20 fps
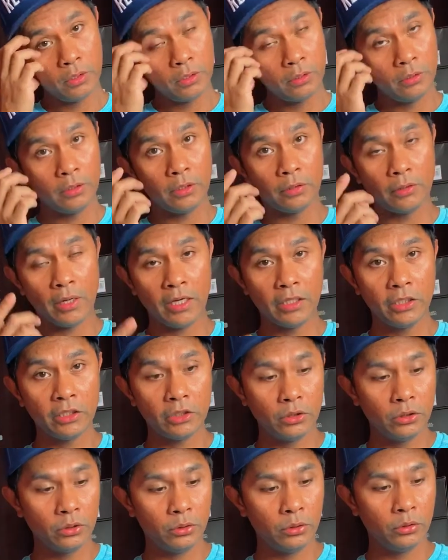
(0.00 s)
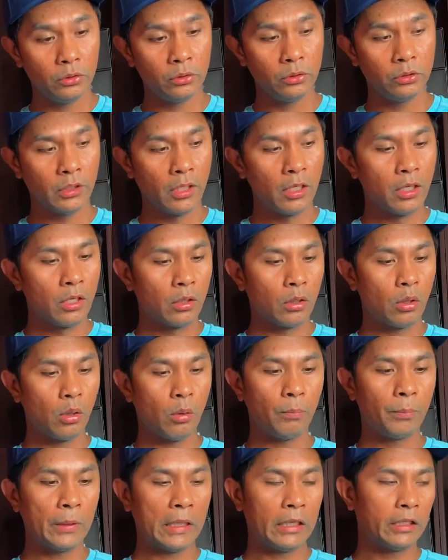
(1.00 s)
the running shoes,
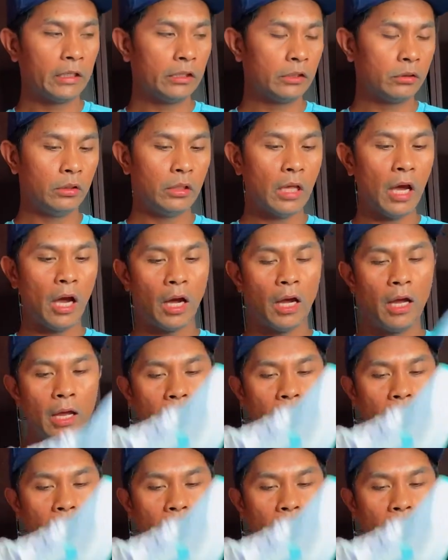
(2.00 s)
comparing the